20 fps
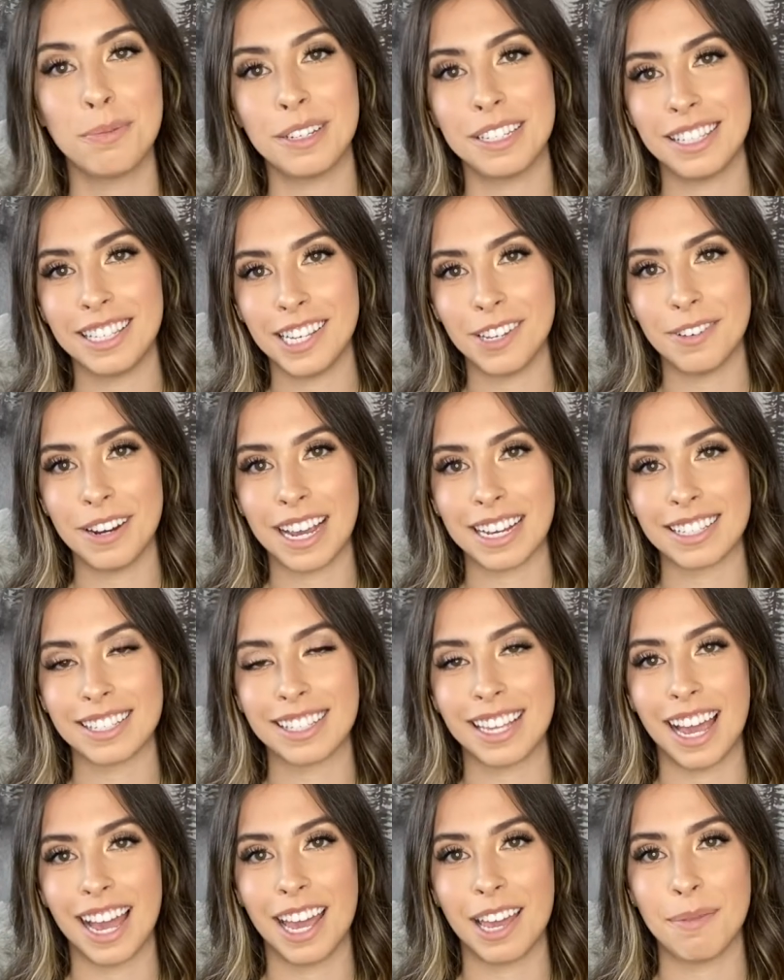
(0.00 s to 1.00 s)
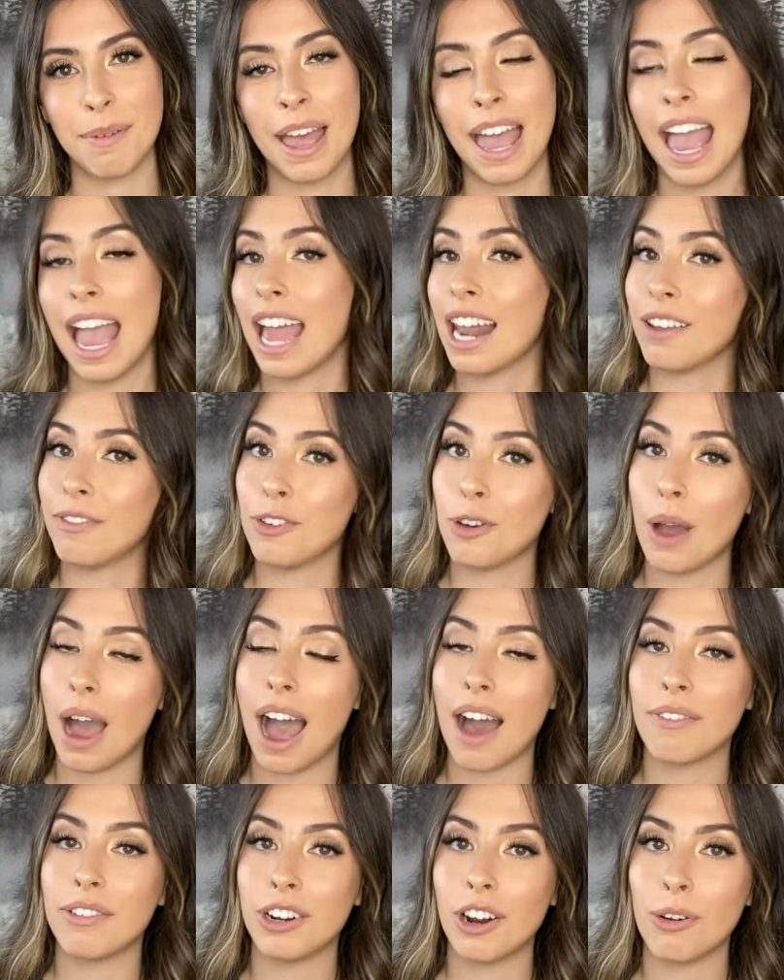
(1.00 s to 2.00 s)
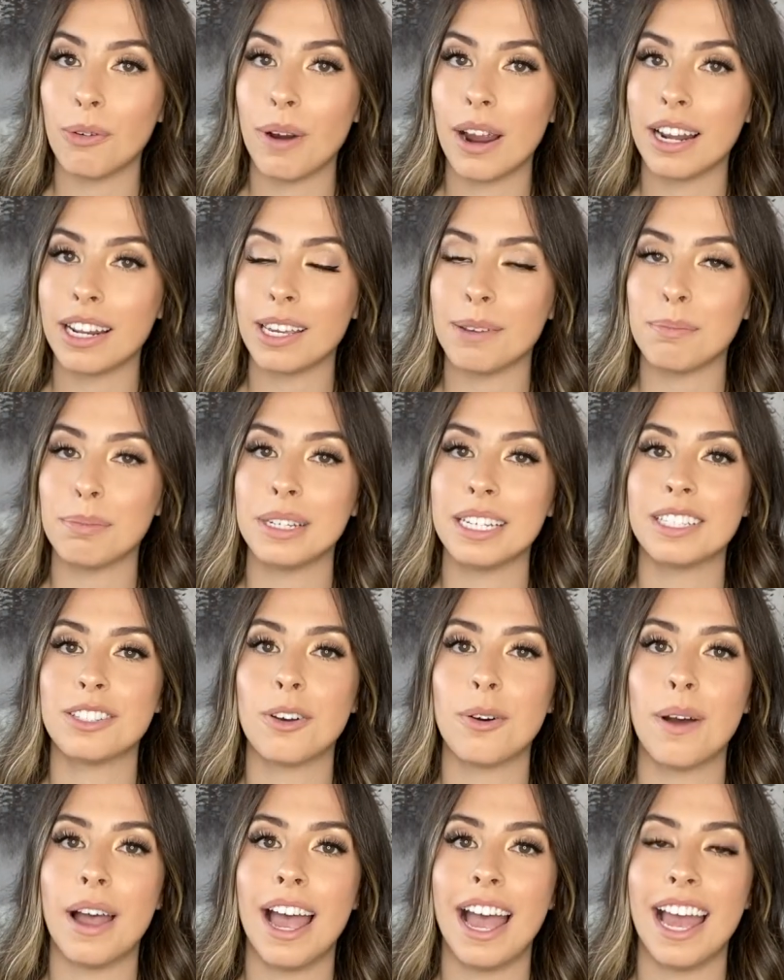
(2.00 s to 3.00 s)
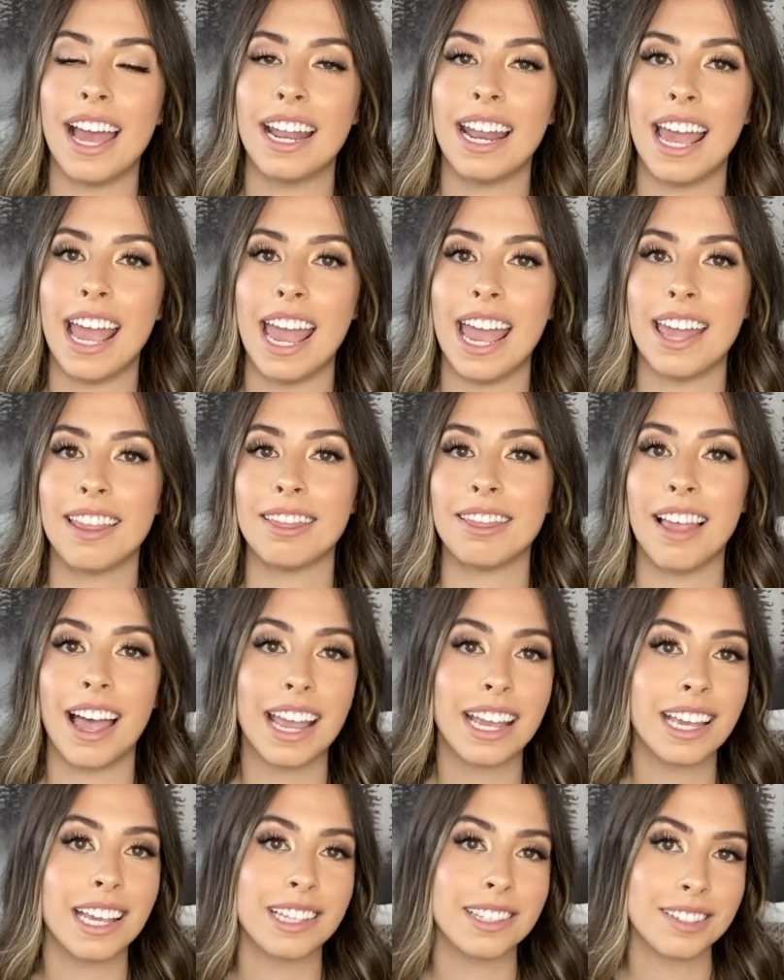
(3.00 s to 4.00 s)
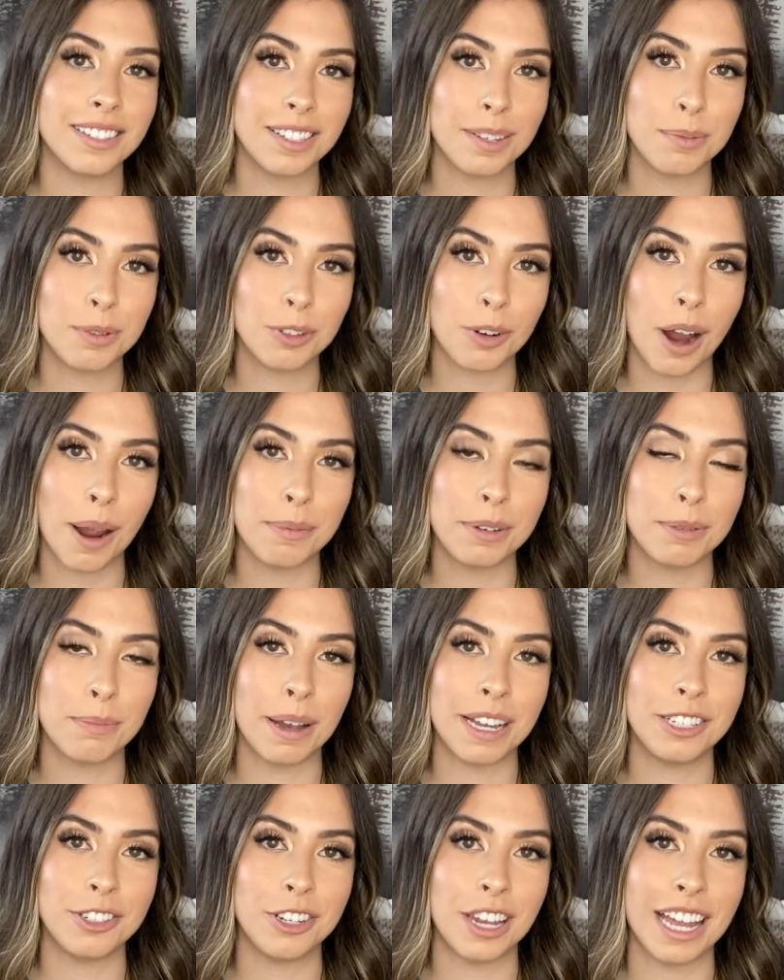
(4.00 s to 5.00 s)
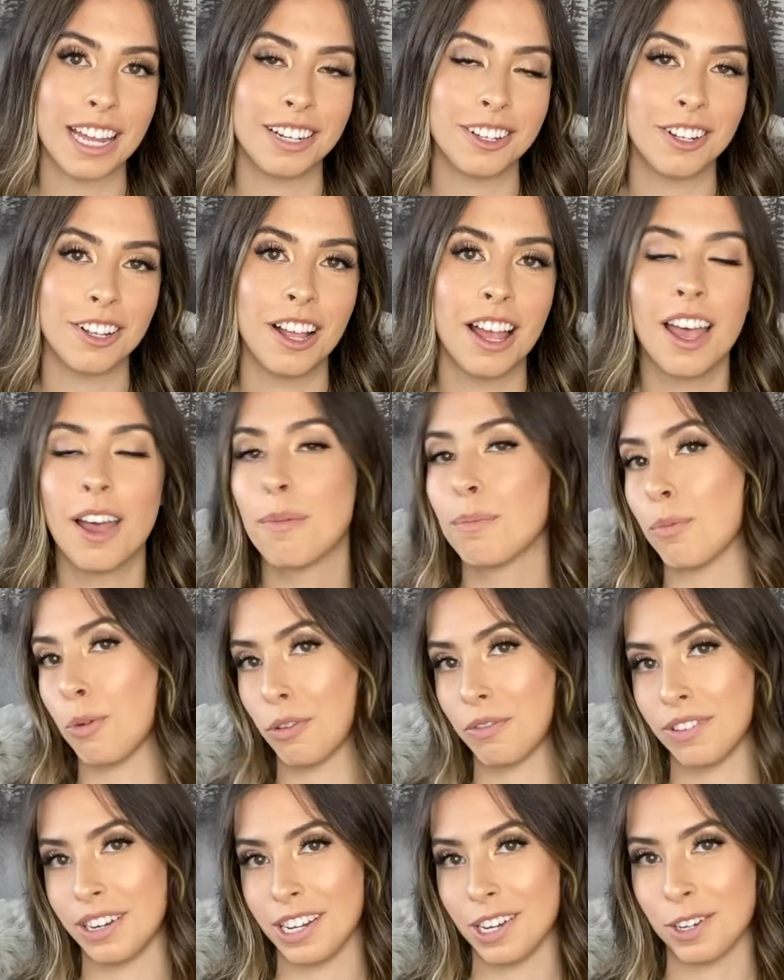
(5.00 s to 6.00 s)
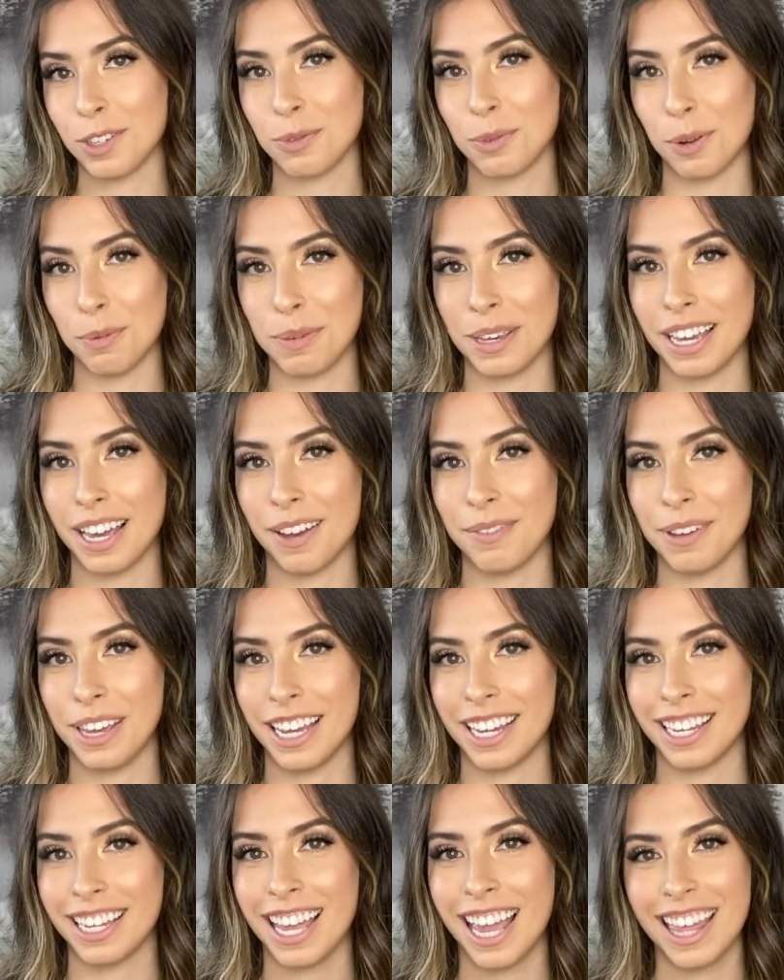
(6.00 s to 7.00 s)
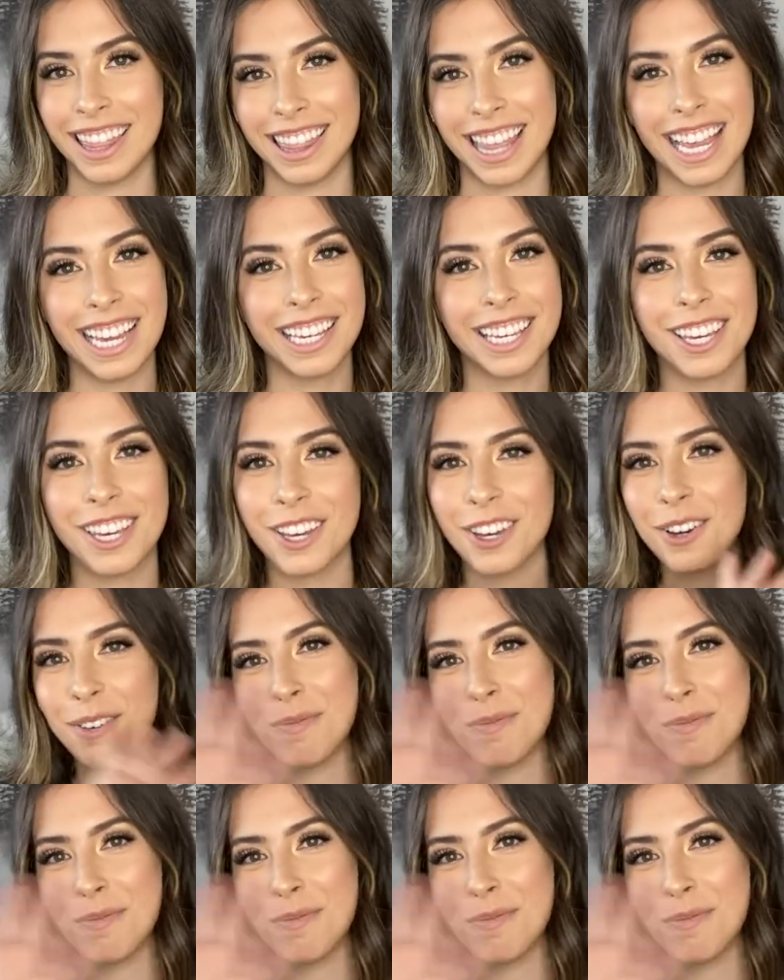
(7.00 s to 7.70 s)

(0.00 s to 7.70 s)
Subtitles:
to see you next time. And if you haven't already, please go ahead and like and subscribe to my channel. More videos will be coming. Thank you,